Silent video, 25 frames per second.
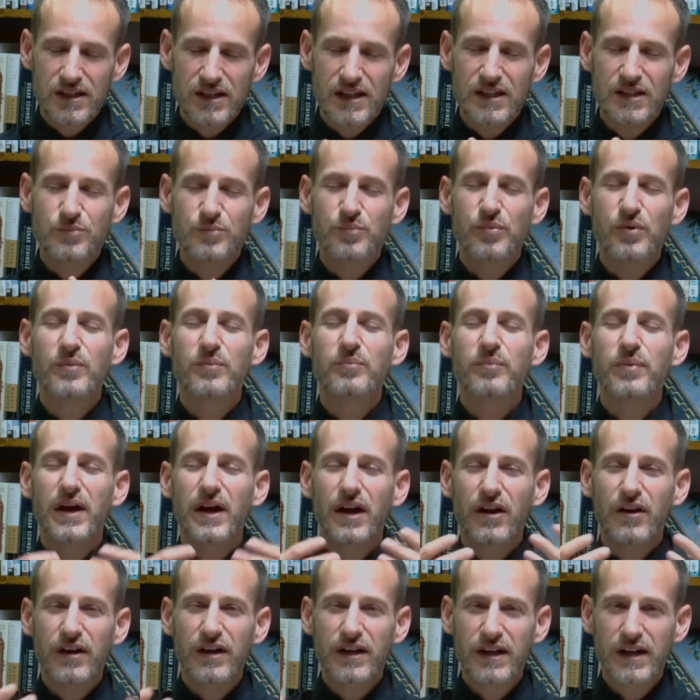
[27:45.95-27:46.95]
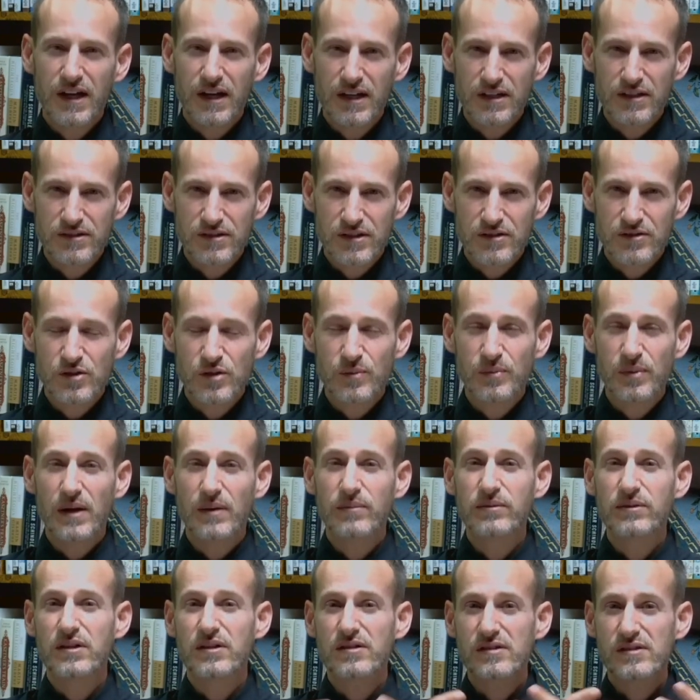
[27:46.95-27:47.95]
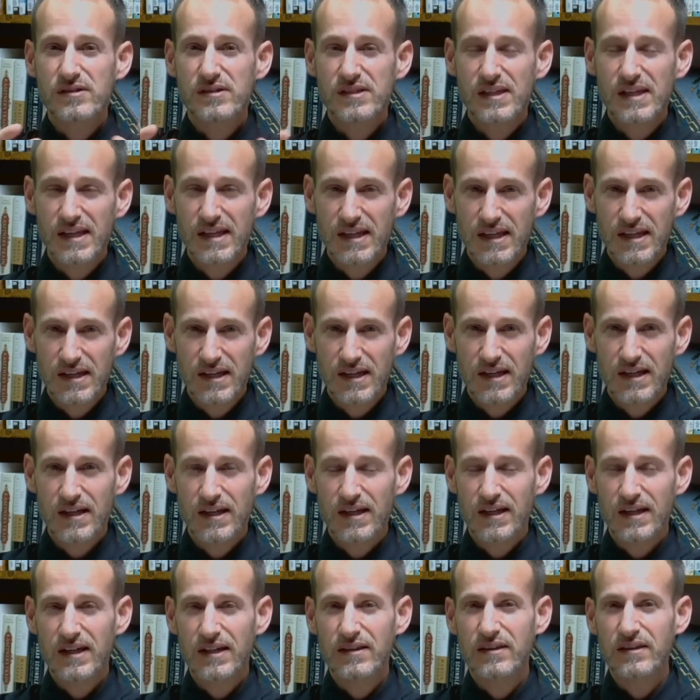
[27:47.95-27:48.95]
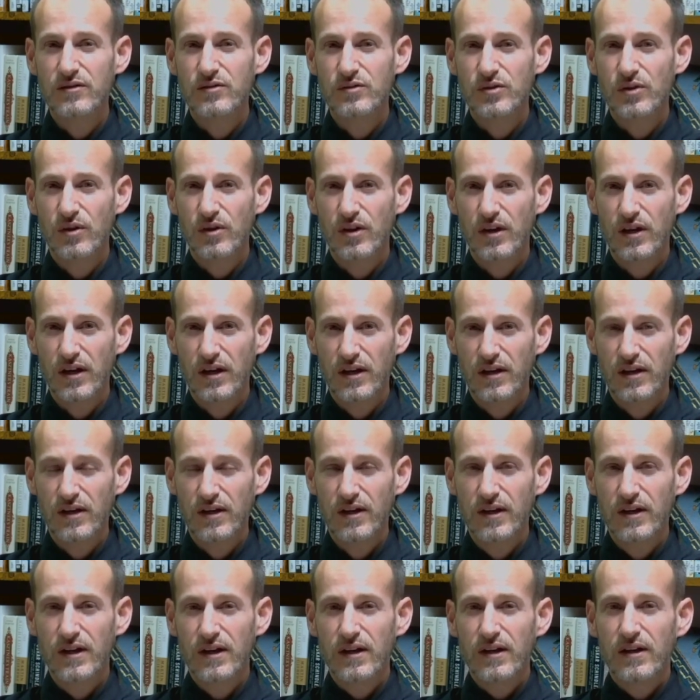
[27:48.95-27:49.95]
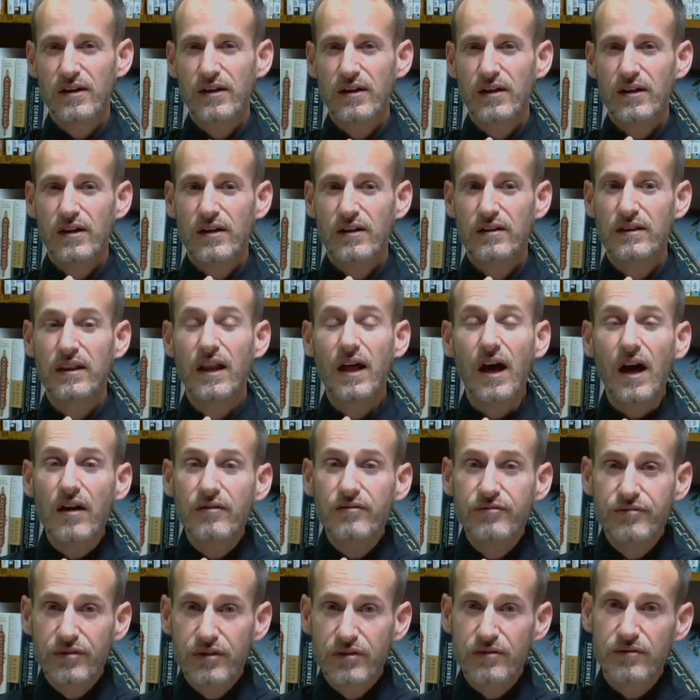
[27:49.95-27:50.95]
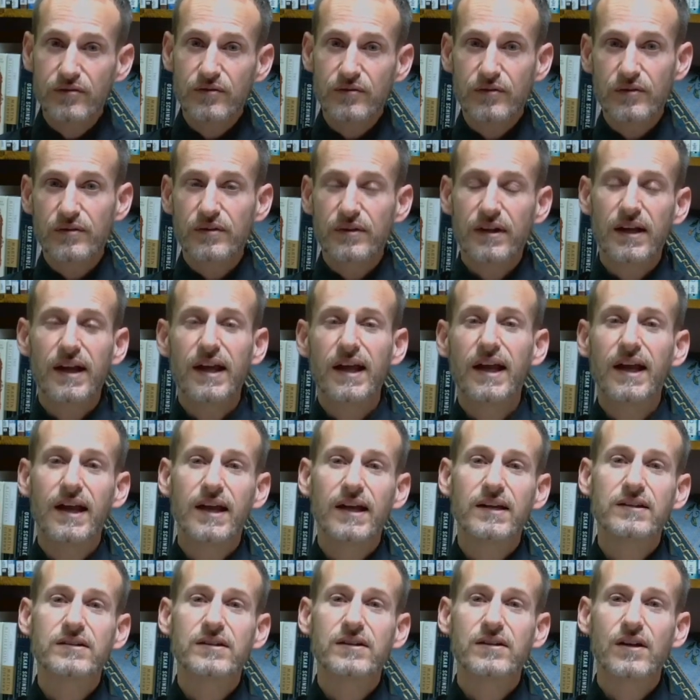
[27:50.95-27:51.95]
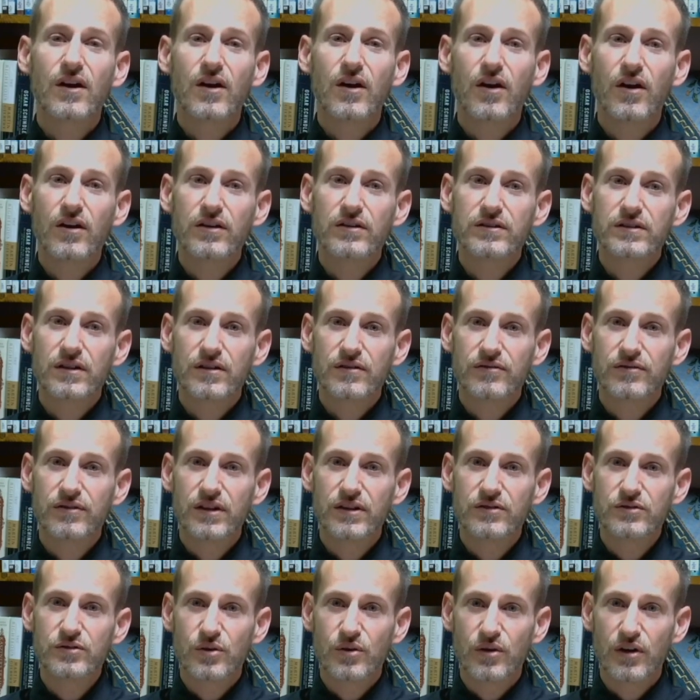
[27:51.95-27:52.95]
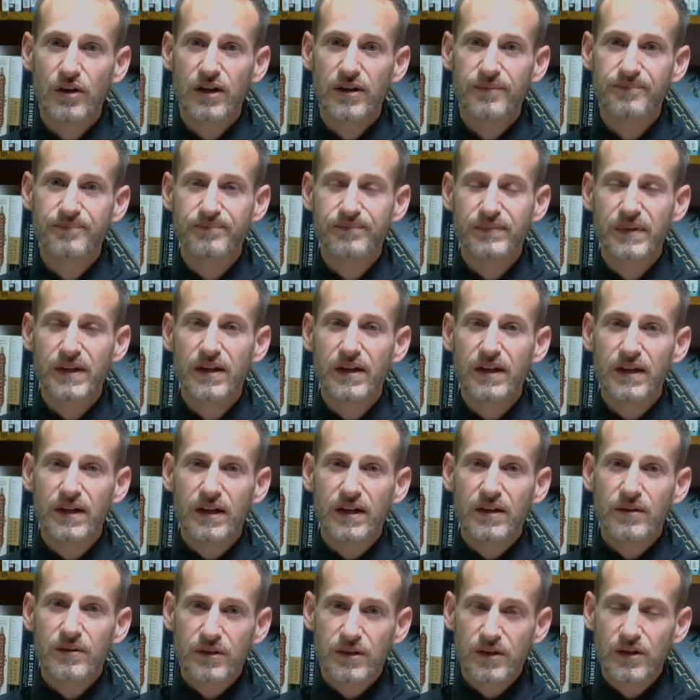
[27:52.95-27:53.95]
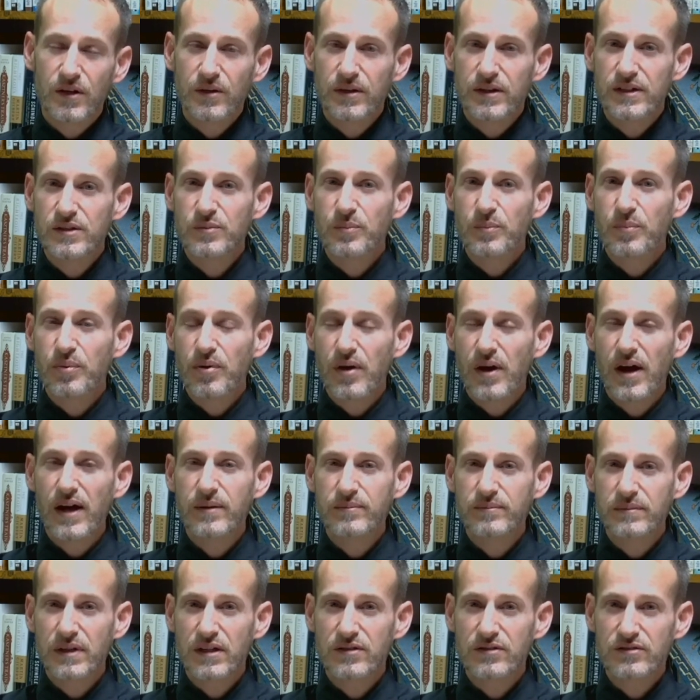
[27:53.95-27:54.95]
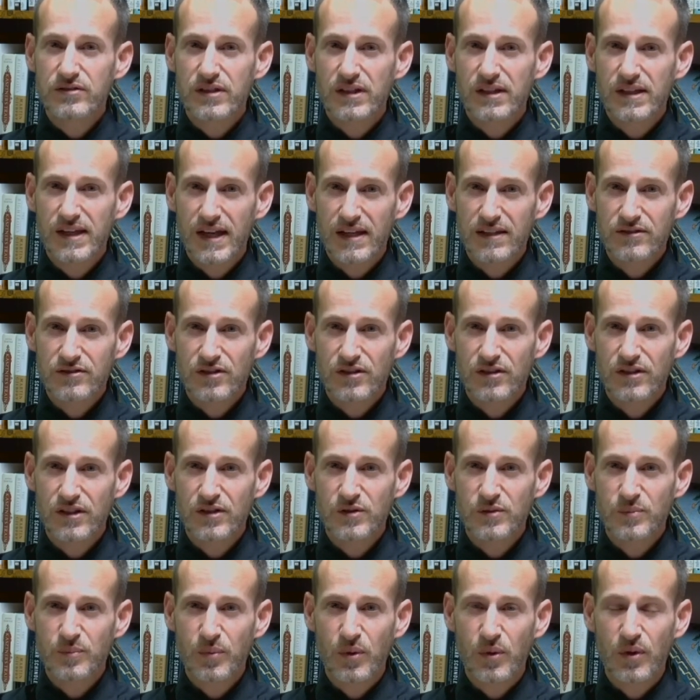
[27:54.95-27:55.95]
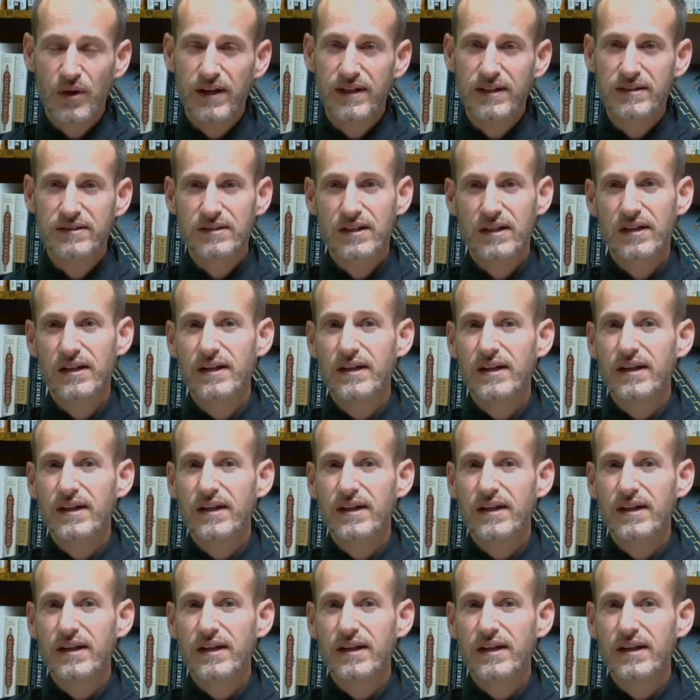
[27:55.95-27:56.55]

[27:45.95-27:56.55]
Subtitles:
He's preparing us to be able to see in the Torah love and the heart of the Torah. He's primed us to get to this point.